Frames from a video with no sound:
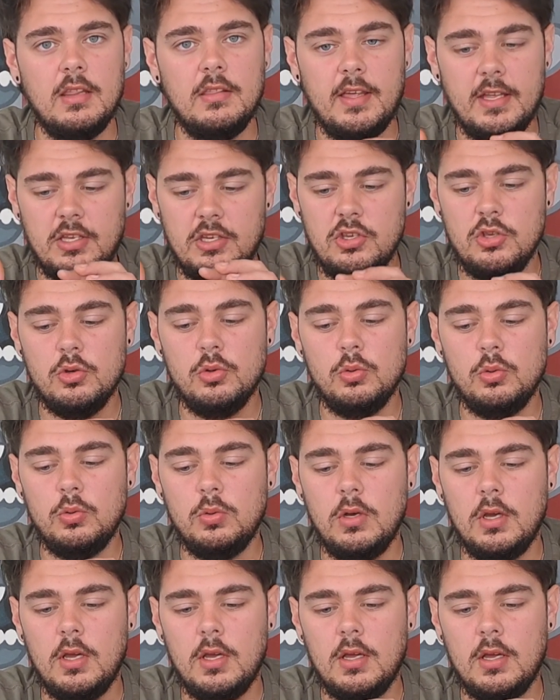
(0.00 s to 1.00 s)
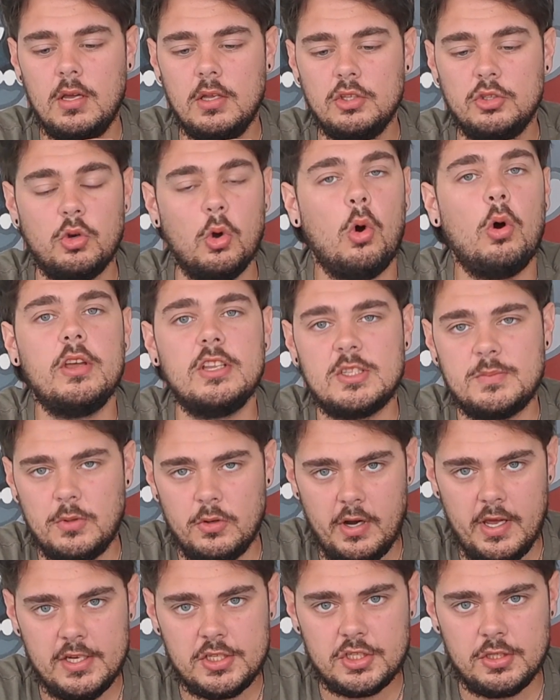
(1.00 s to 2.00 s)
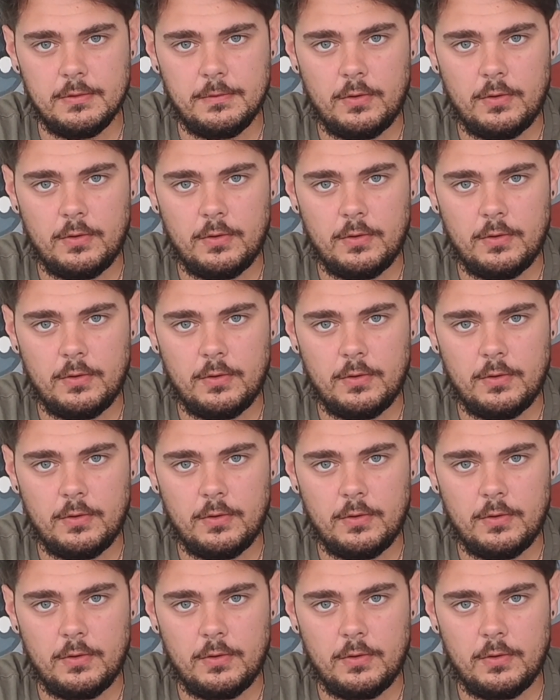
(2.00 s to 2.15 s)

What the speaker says: that you draw inspiration